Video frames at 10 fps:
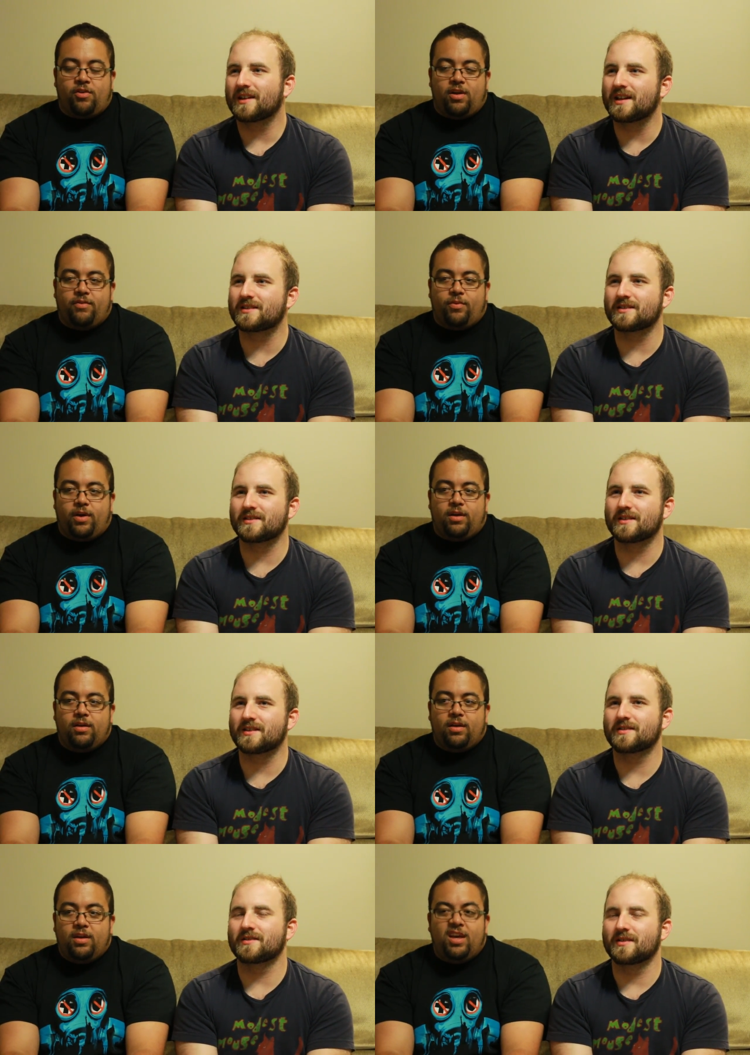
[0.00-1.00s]
Speaker 1: creative way.
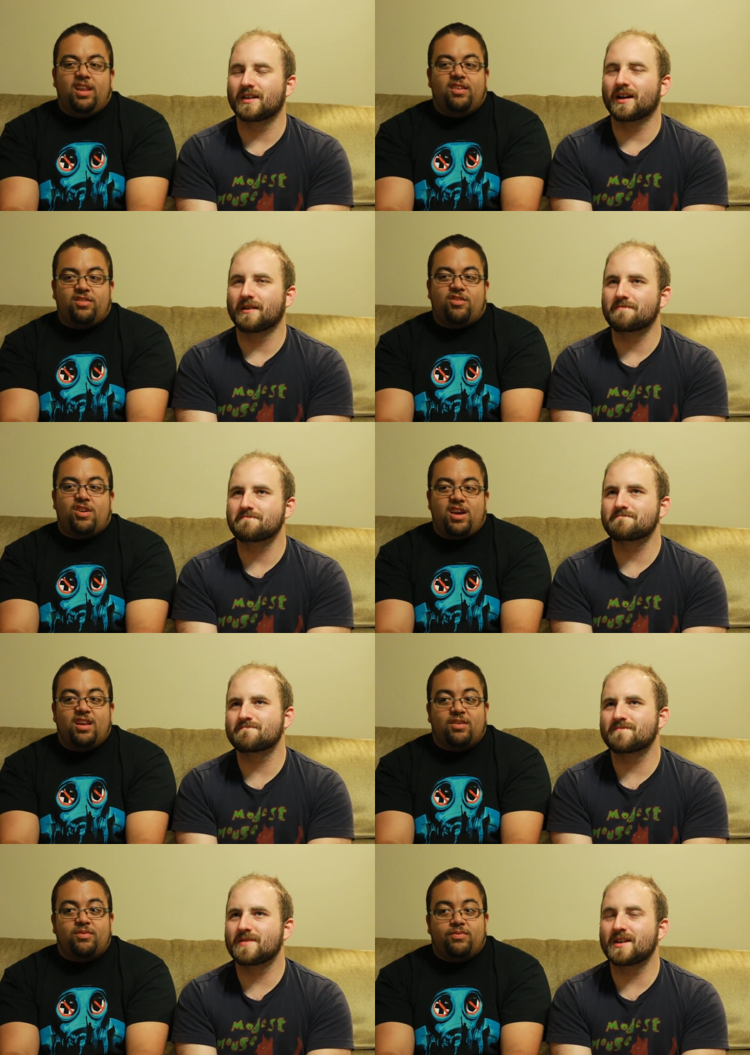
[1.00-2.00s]
It is
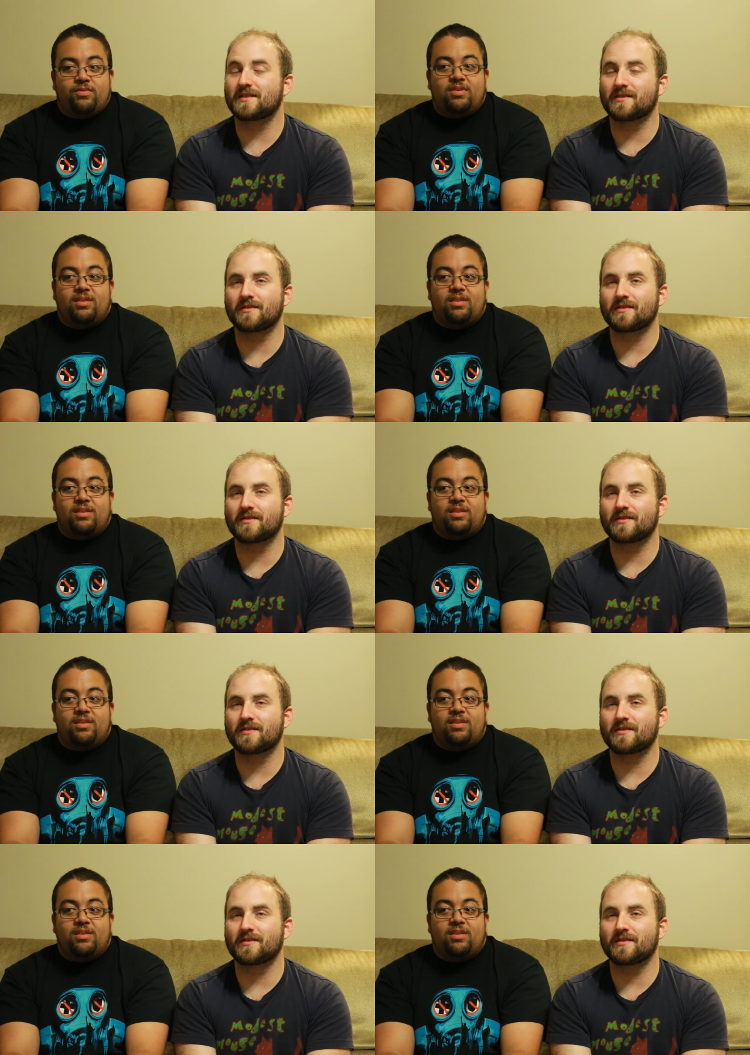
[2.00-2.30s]
creative. It's